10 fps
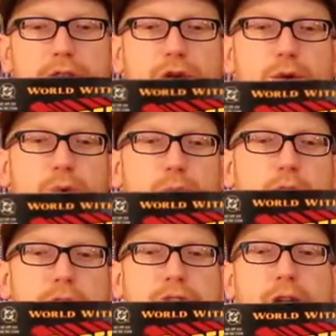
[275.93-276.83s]

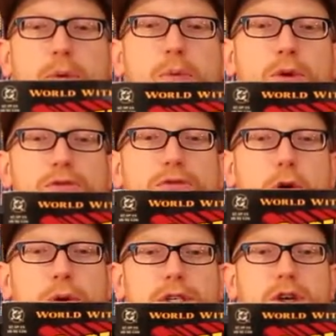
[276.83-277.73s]
You, uh, you get a bit more
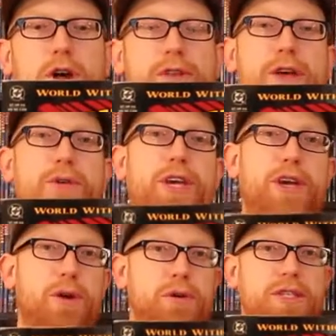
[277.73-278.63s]
focus on the other
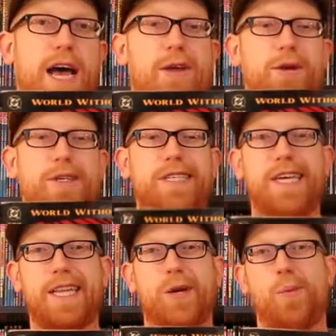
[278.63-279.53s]
heroes and how they're
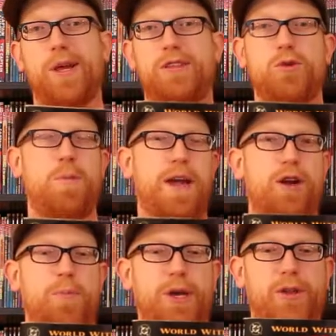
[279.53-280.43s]
dealing with Superman
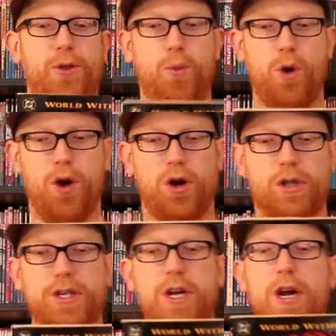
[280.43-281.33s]
not being in the
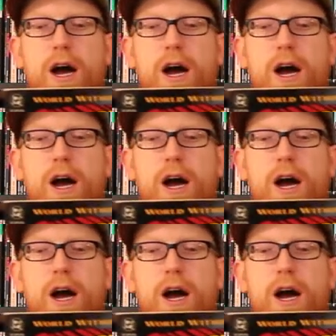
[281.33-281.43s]
world.